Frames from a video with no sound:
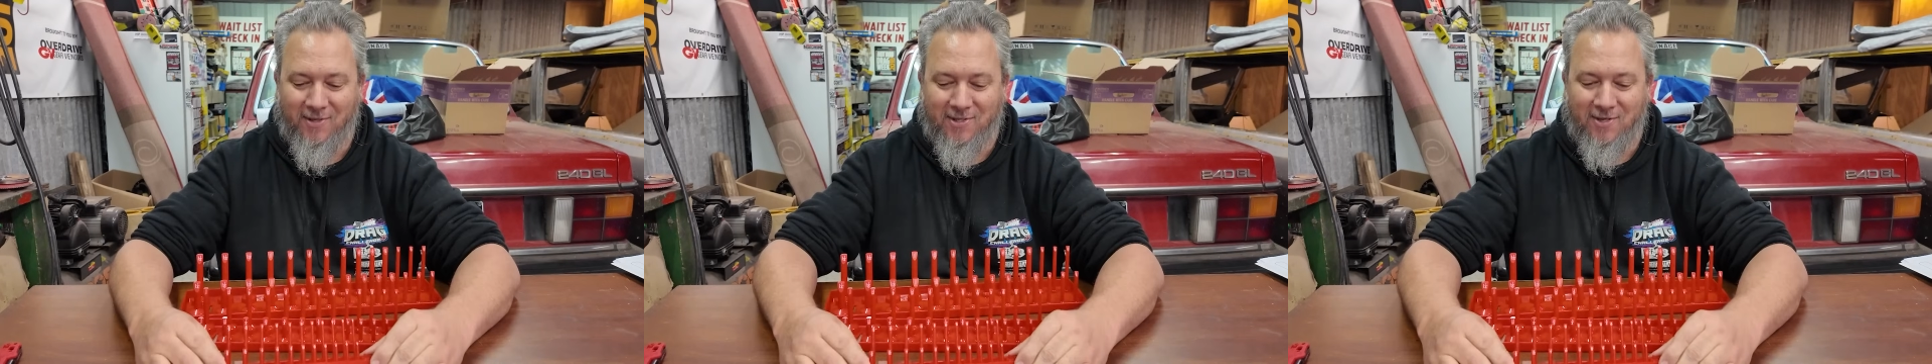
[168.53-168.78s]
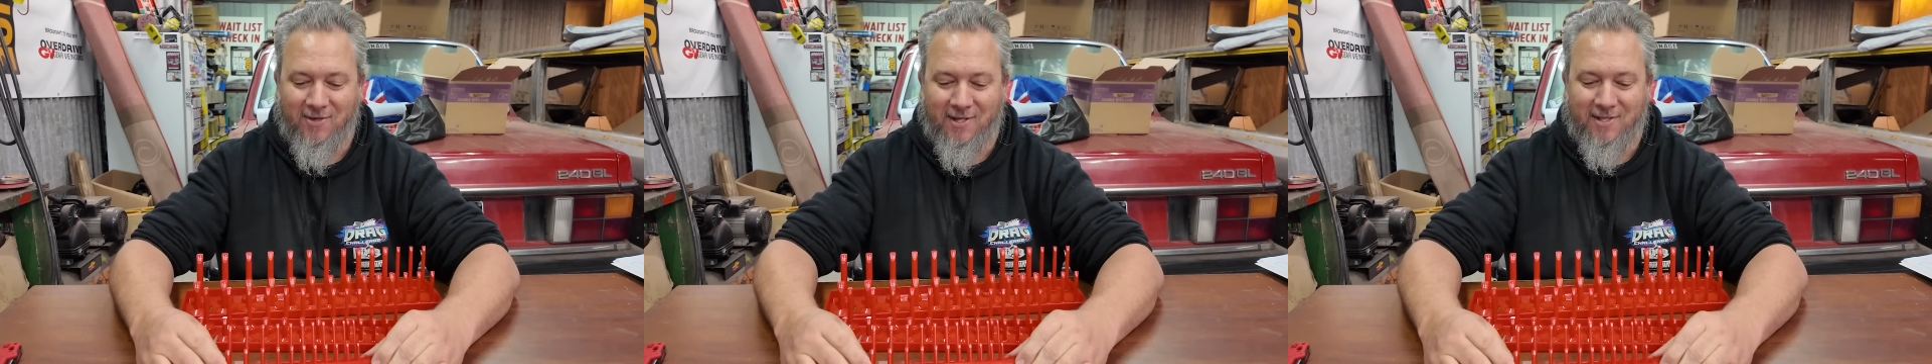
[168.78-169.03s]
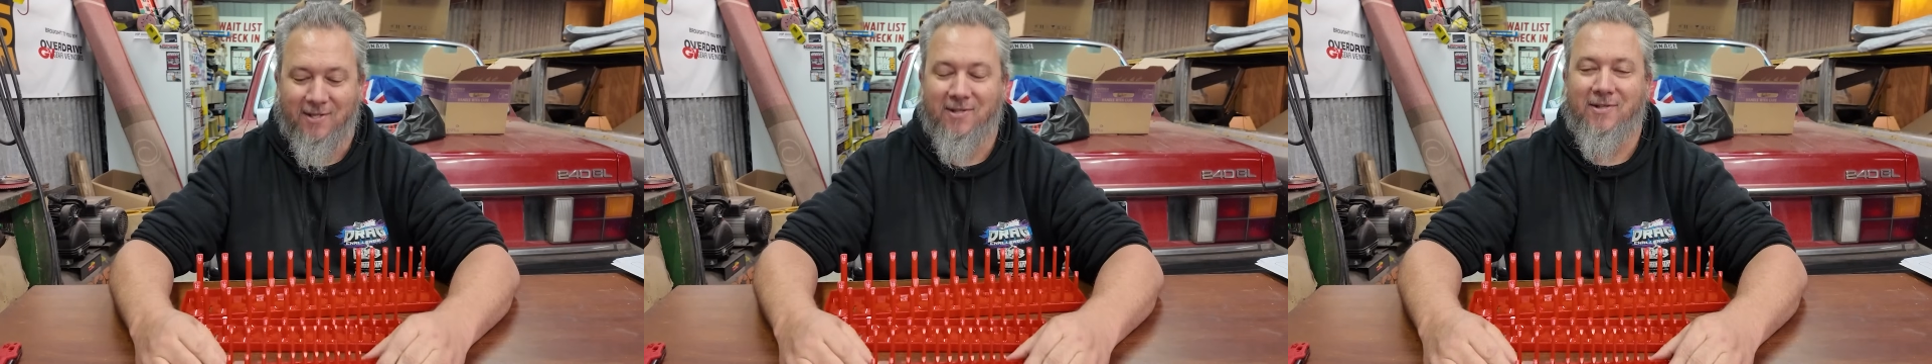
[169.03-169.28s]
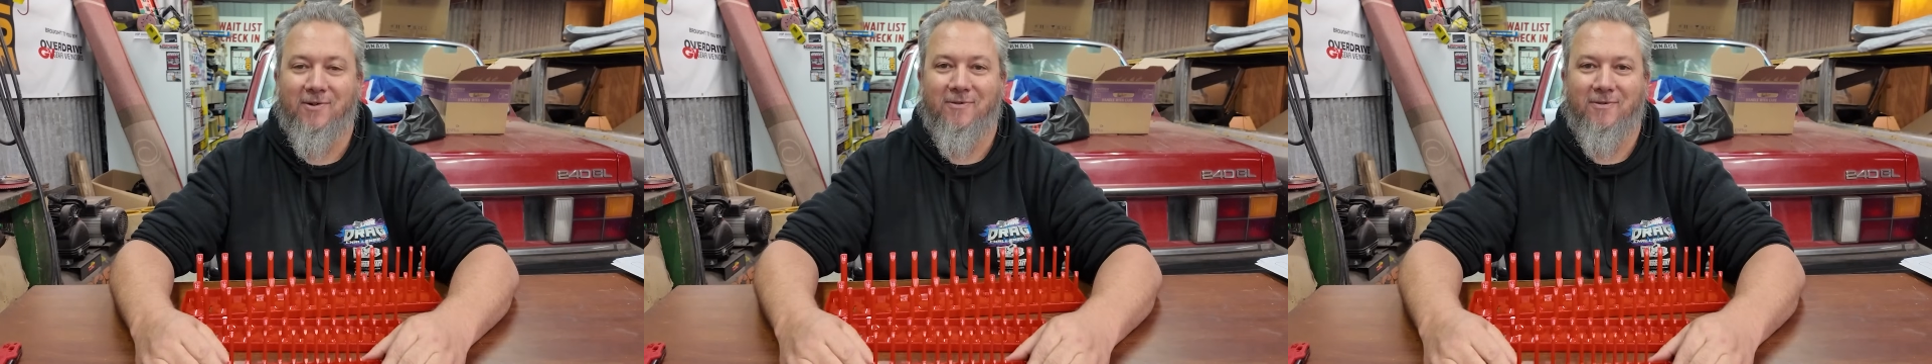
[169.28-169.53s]
sockets are
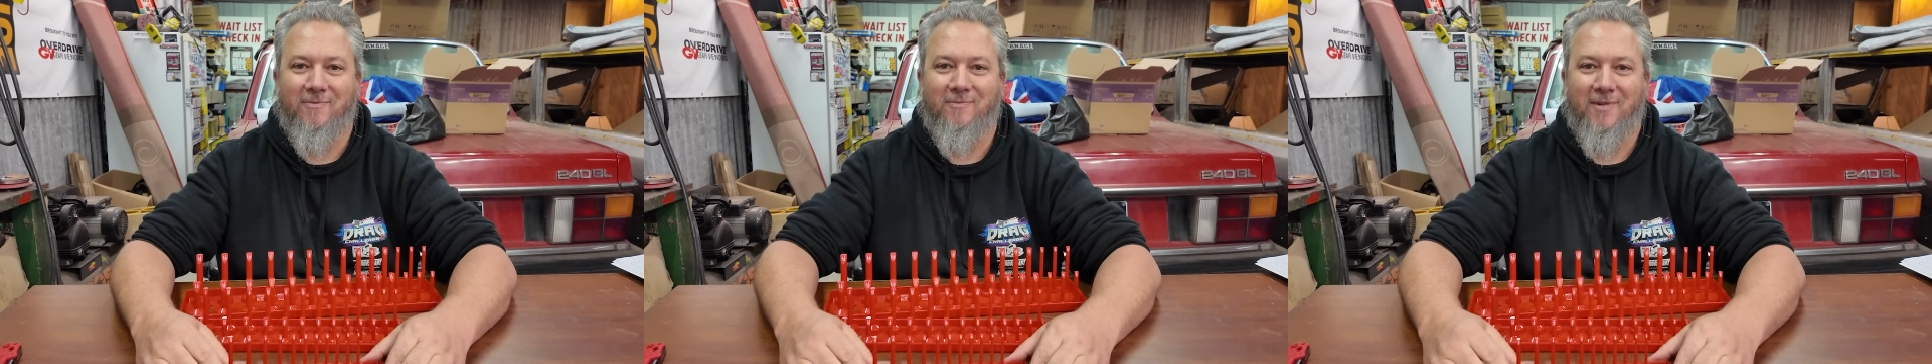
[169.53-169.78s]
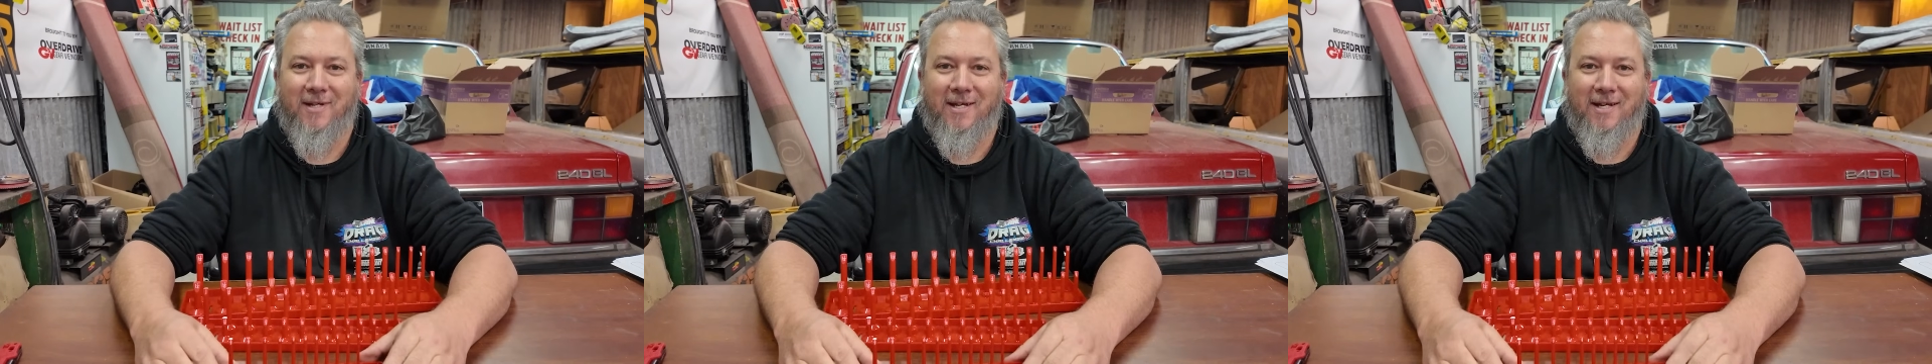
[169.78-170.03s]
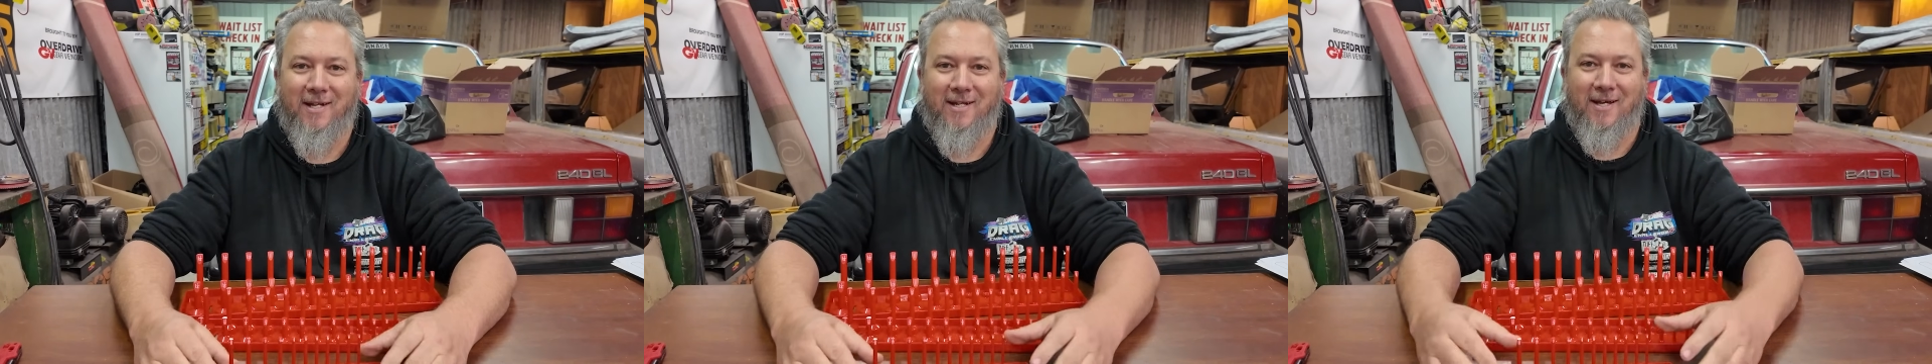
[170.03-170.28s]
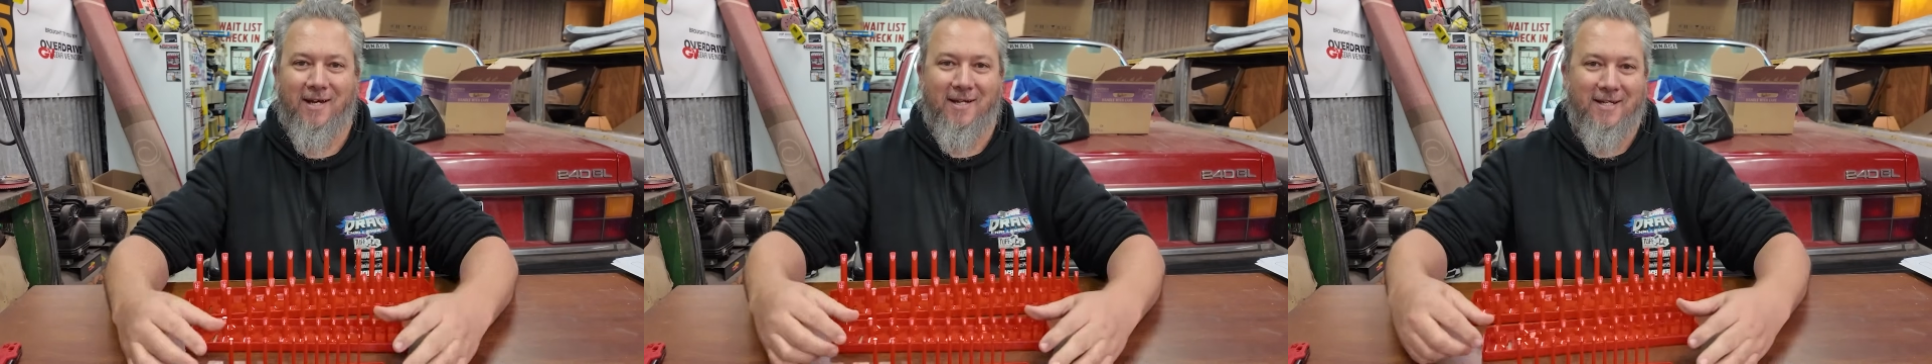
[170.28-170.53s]
still in